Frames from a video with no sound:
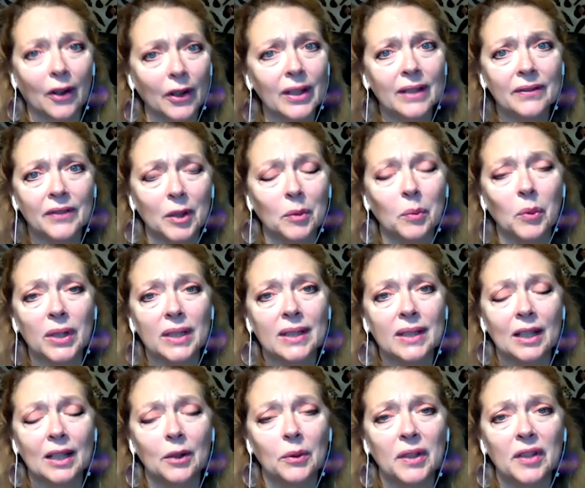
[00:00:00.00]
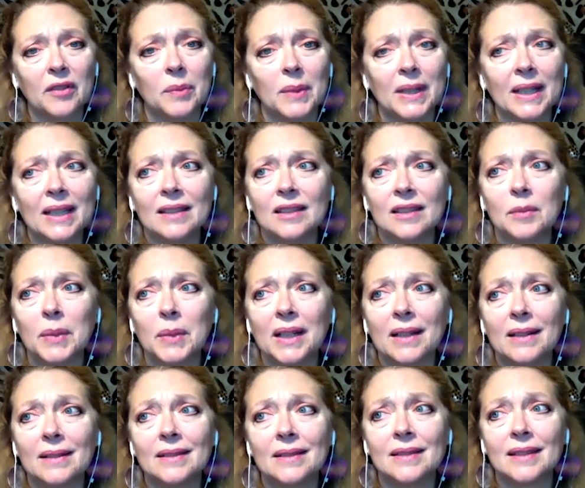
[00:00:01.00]
of them want to get rid of me is
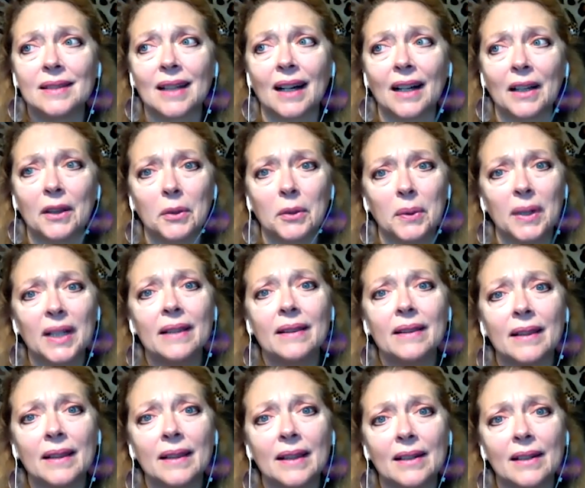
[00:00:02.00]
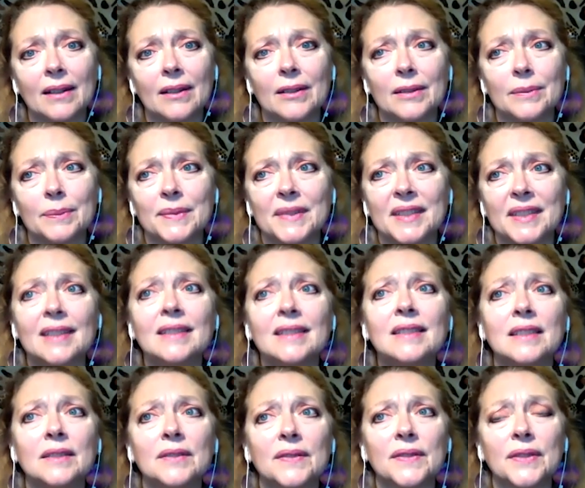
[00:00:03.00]
because I threatened their sense
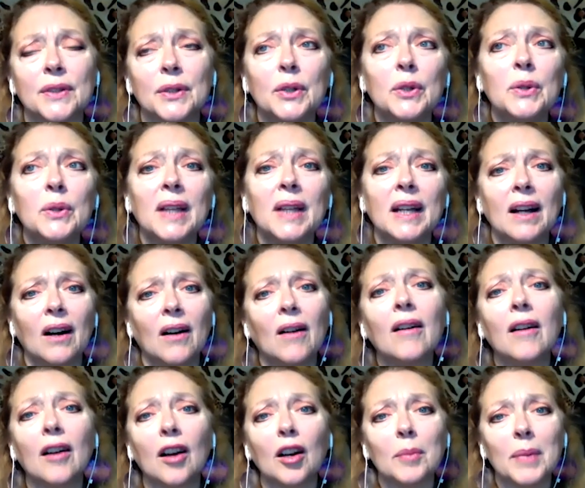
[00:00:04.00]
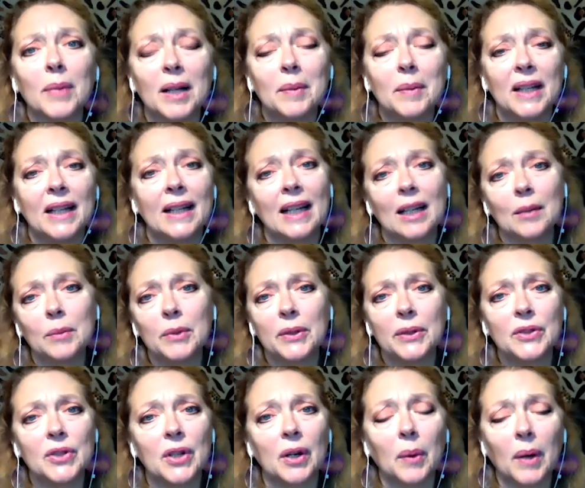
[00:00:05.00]
of who they are by being able to
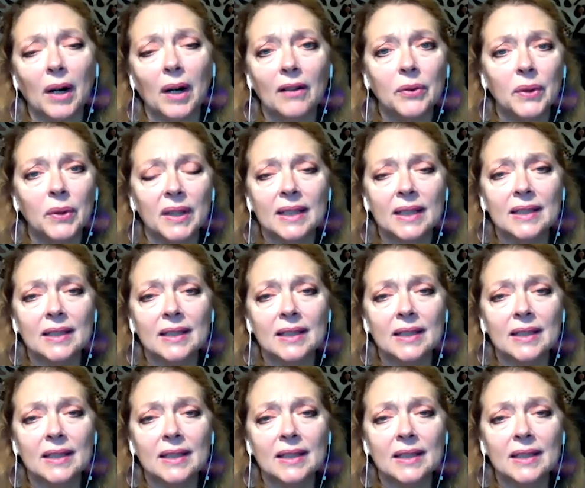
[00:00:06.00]
show off with these